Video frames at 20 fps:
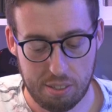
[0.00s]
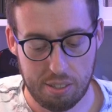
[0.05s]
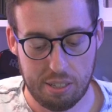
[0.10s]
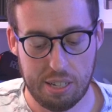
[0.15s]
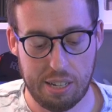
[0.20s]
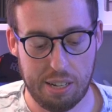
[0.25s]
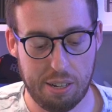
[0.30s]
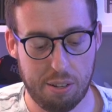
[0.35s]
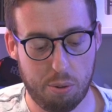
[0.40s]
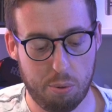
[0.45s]

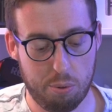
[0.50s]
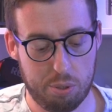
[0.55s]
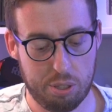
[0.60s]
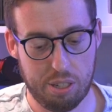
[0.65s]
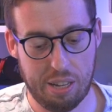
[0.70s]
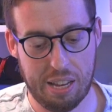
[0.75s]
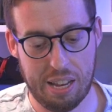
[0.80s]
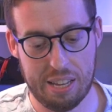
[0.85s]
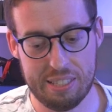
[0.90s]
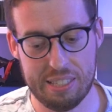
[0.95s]
And it also
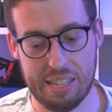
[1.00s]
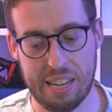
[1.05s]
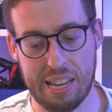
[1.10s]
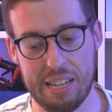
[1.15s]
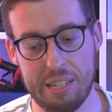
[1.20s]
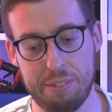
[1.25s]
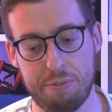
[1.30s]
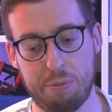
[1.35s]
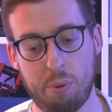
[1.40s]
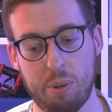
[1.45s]
has
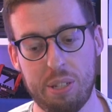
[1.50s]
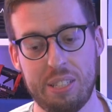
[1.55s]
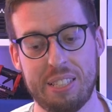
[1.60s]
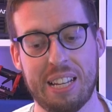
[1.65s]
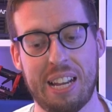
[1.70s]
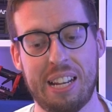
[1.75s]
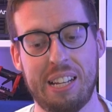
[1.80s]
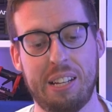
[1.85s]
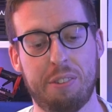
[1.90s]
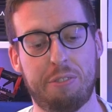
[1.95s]
a voice
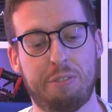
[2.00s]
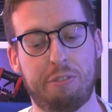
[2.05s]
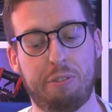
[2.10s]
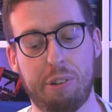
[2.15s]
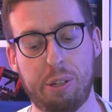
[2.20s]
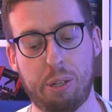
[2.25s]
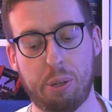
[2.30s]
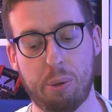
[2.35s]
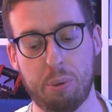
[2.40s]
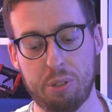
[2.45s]
tailored
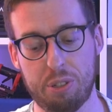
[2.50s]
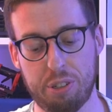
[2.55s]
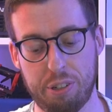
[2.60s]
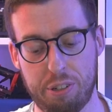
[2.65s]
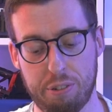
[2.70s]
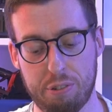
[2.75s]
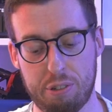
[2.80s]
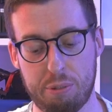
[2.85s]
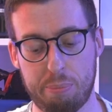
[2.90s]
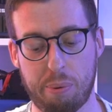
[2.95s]
frequency
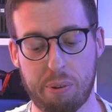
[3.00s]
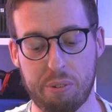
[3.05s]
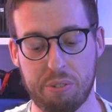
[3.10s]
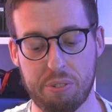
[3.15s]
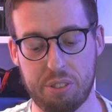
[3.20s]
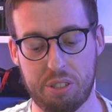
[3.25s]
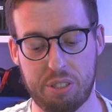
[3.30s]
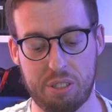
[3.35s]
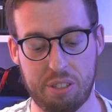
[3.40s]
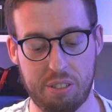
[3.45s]

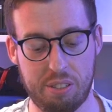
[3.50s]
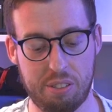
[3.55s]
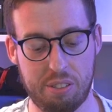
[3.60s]
response